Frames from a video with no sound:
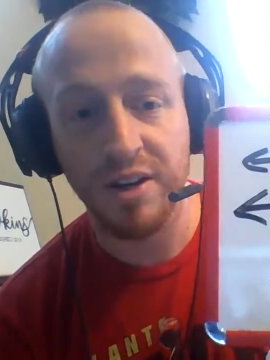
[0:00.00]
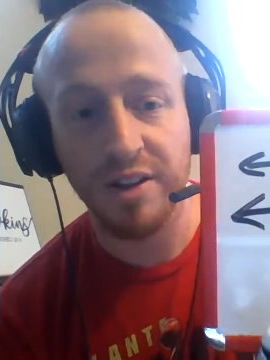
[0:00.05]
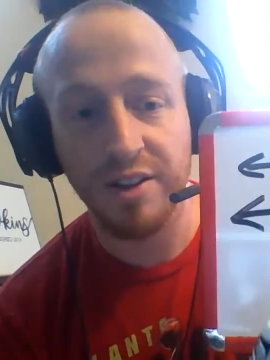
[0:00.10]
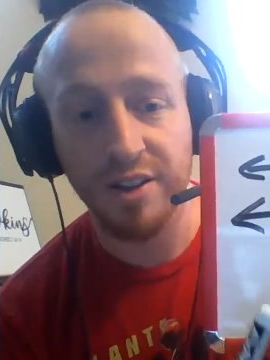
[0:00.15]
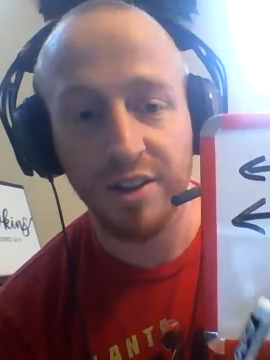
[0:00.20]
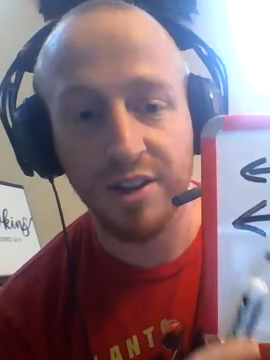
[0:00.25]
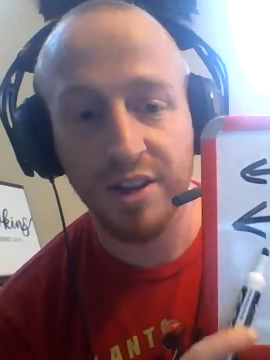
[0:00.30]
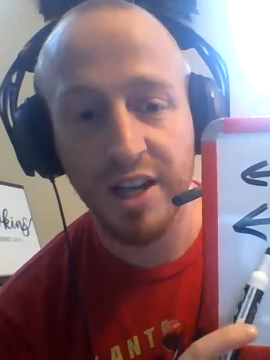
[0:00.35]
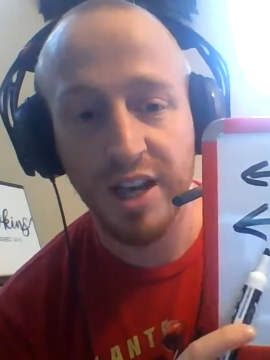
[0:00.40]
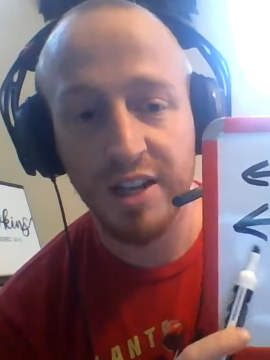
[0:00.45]
And
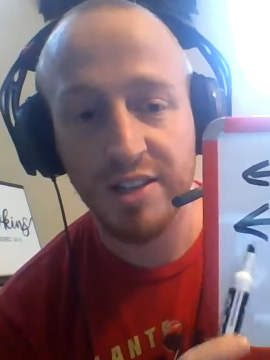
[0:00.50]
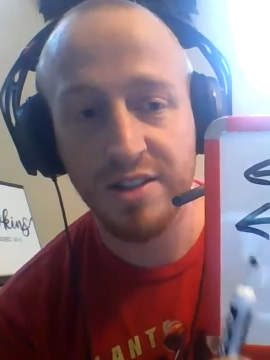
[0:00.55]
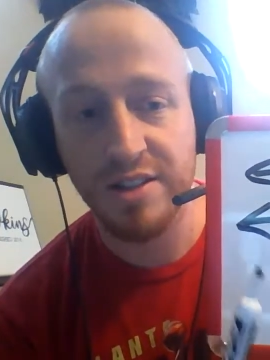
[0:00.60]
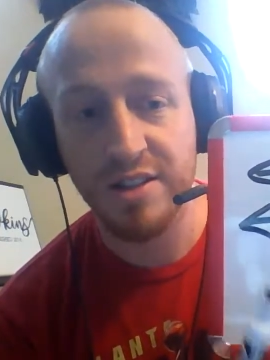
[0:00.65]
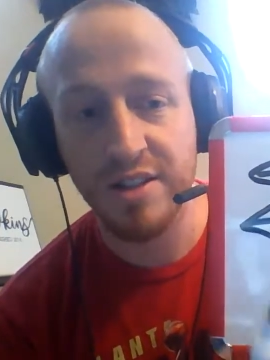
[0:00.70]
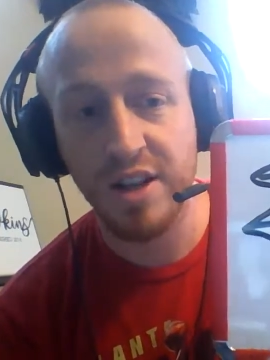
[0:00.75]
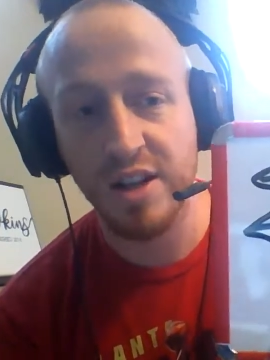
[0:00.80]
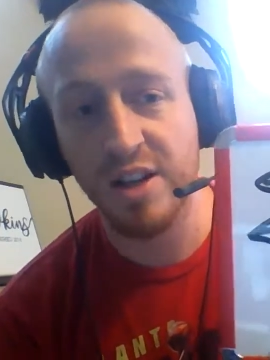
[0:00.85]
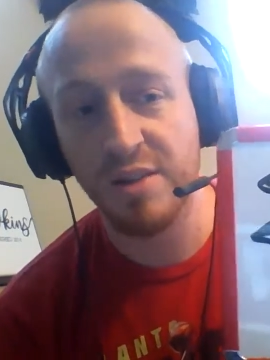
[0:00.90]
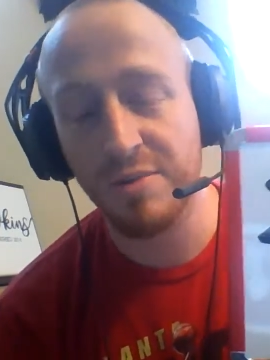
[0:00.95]
the test is
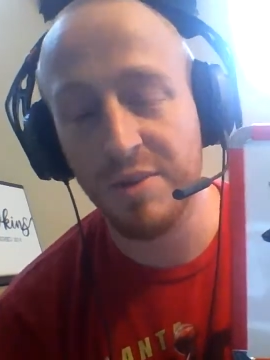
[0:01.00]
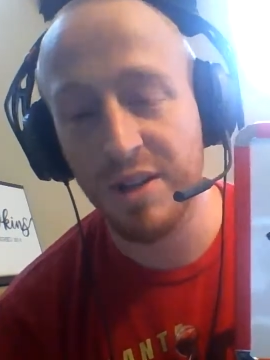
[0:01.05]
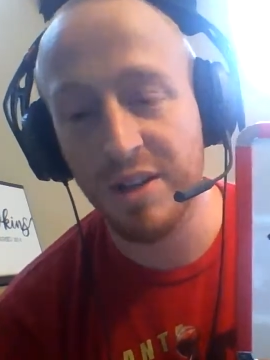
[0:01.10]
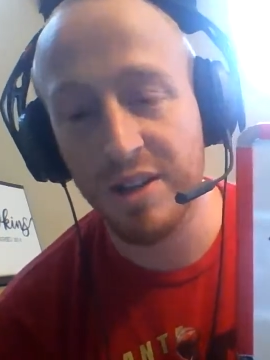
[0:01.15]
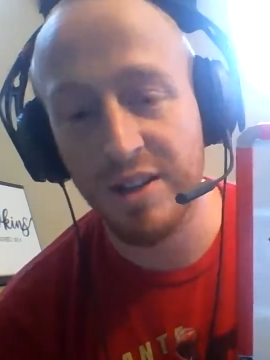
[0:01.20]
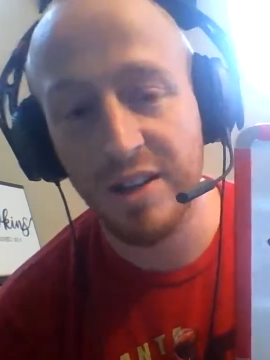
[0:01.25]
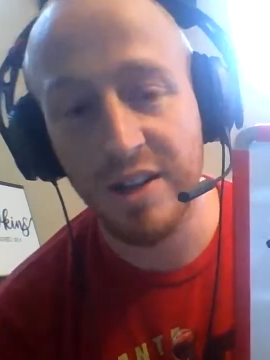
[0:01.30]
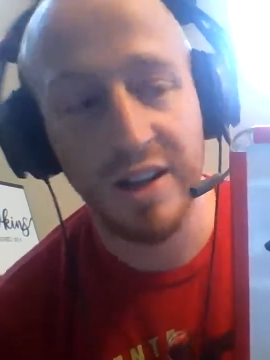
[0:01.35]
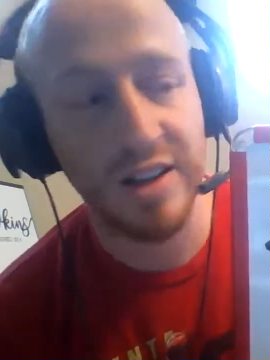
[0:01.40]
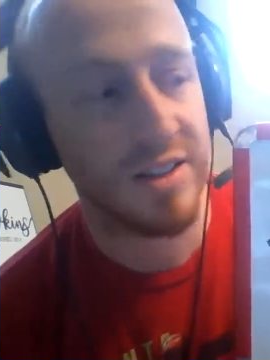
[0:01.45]
not going to
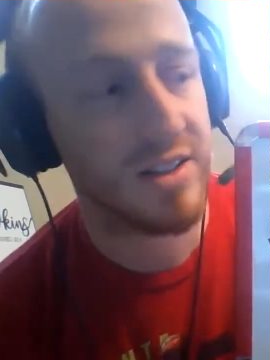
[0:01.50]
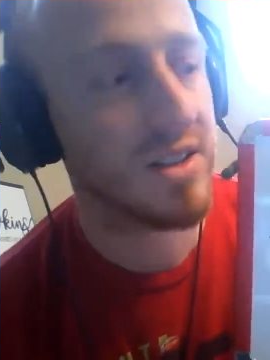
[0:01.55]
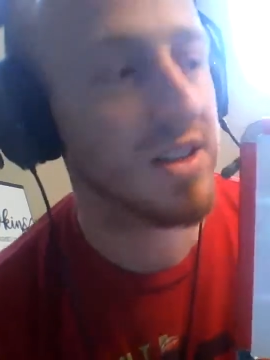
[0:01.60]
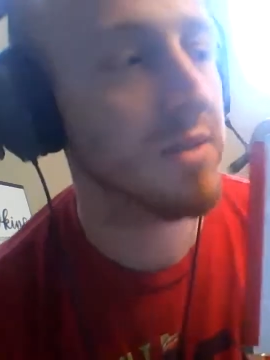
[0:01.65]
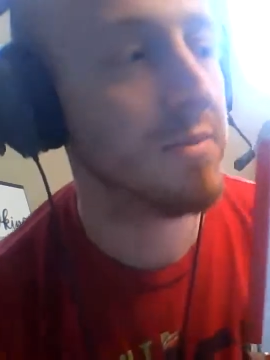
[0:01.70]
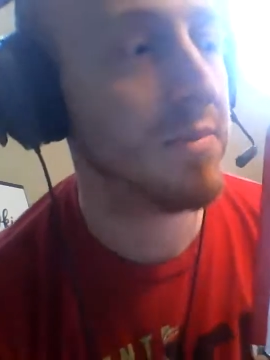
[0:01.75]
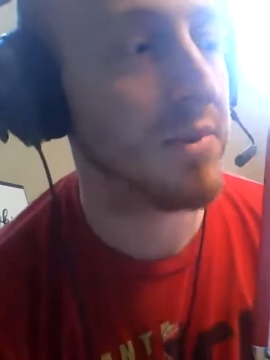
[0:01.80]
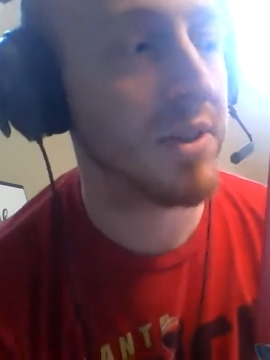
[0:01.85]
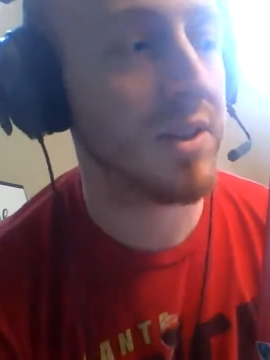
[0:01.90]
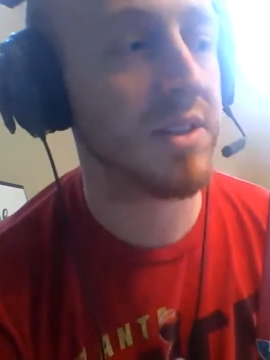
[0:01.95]
be as
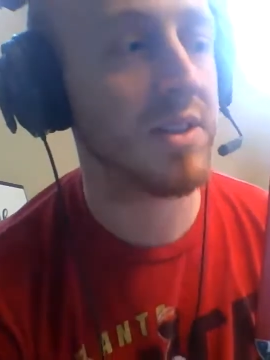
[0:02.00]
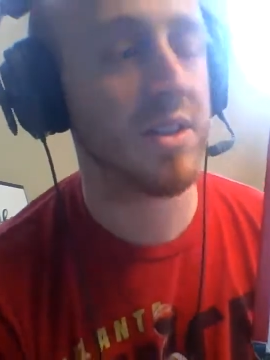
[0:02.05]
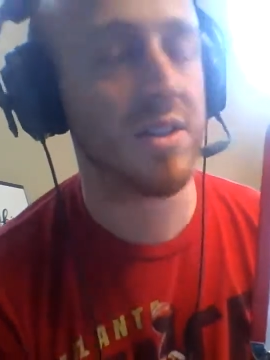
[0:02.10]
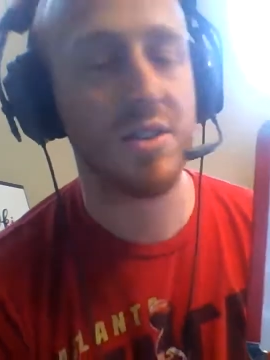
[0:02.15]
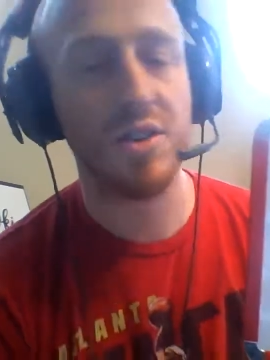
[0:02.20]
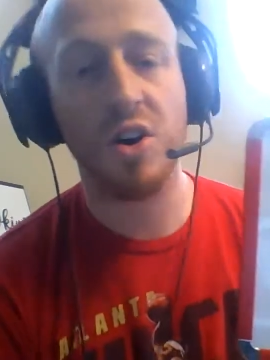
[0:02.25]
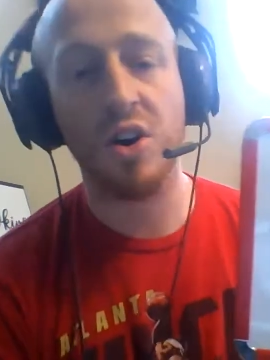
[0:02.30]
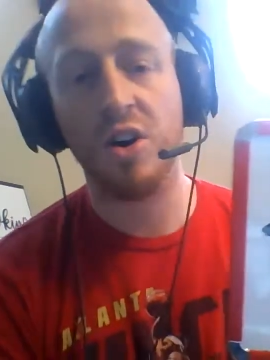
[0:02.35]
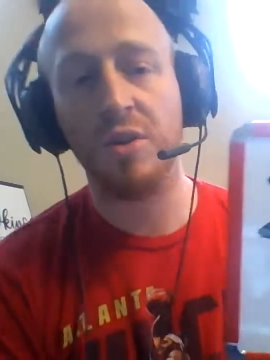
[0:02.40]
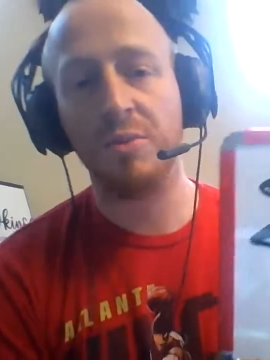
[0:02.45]
simple as this
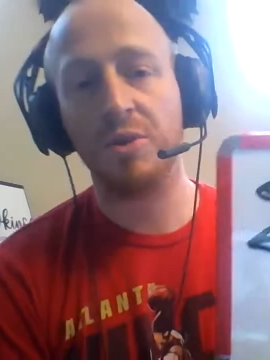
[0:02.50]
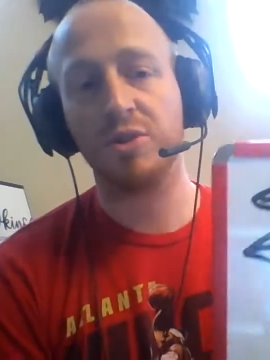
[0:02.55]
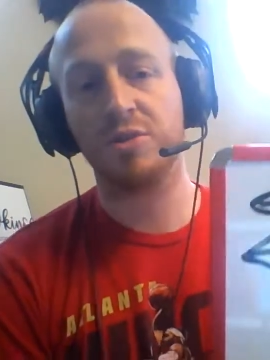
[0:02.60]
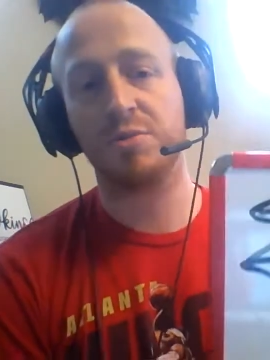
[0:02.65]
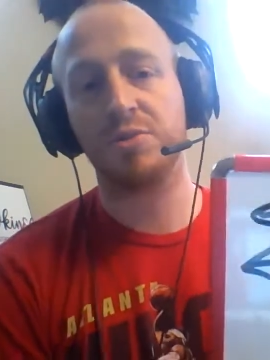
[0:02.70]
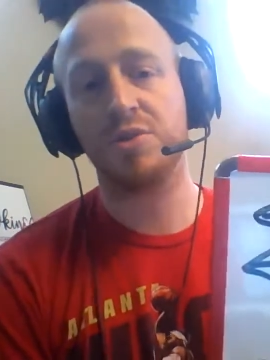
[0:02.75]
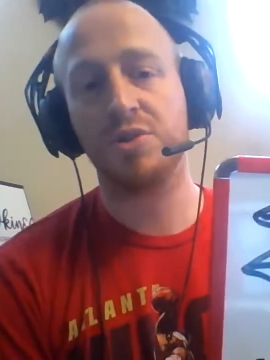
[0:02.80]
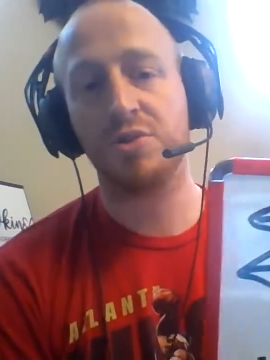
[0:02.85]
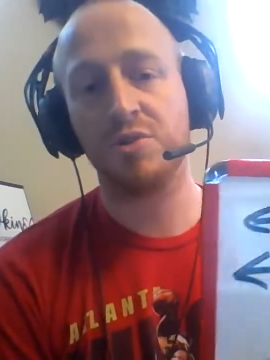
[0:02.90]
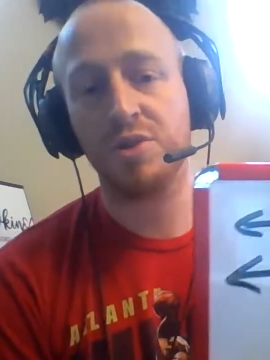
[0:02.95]
all
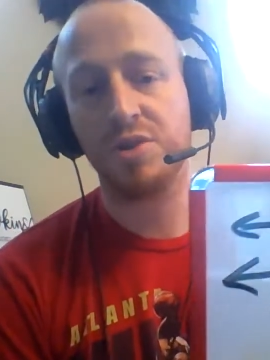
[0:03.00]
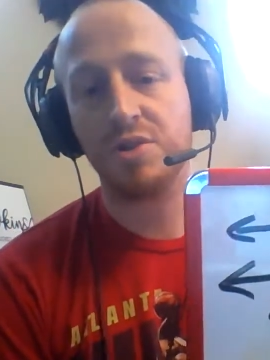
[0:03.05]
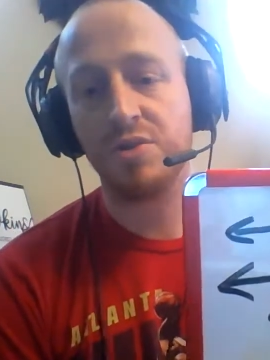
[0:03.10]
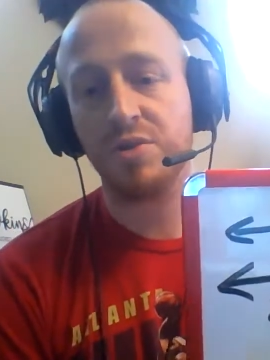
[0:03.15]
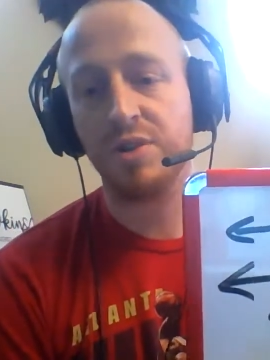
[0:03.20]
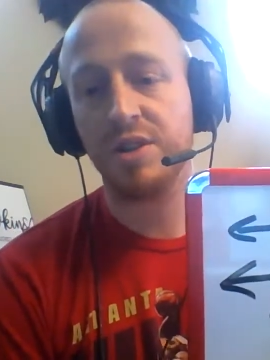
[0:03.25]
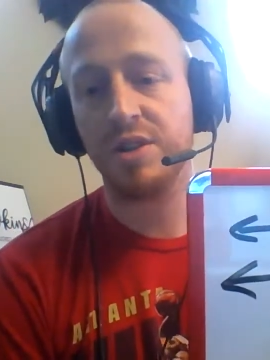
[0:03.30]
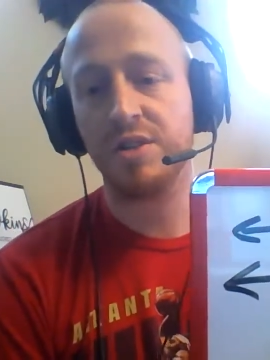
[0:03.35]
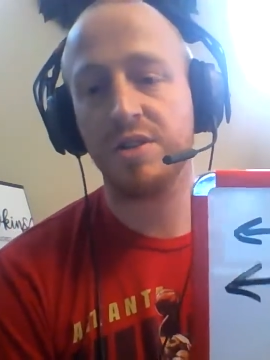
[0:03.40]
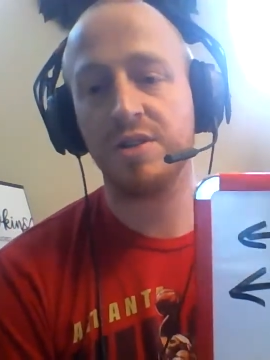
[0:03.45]
multiple choice
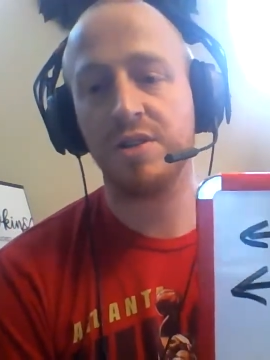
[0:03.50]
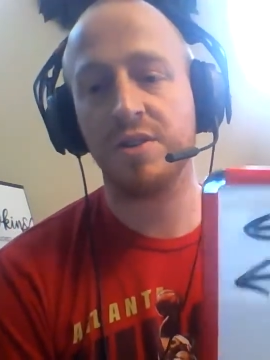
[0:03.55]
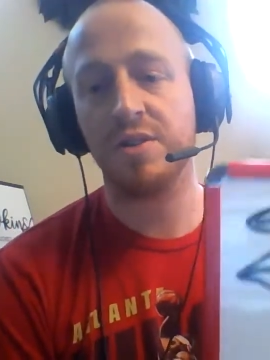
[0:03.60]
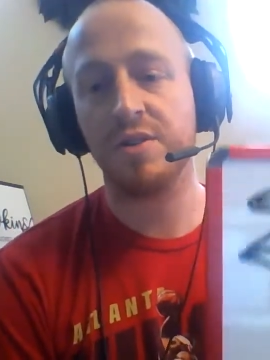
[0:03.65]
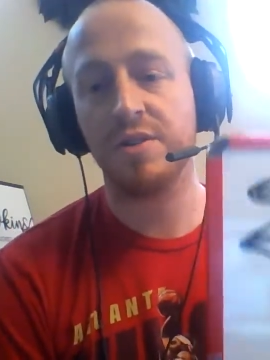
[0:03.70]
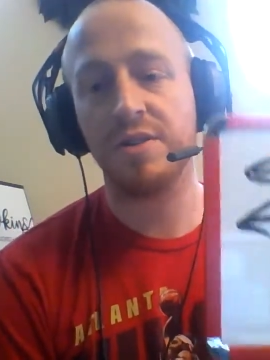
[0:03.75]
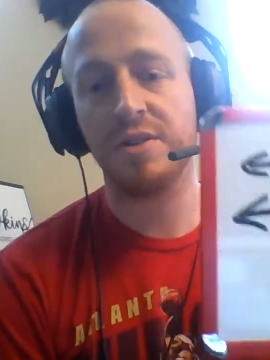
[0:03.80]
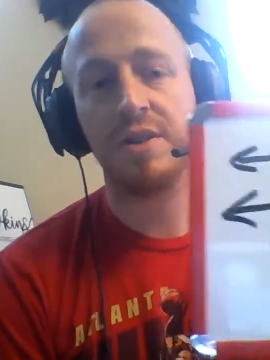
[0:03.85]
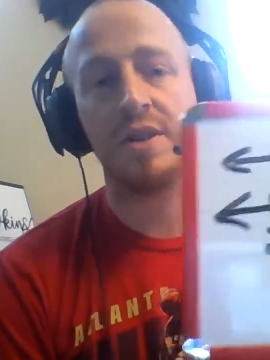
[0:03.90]
quiz. So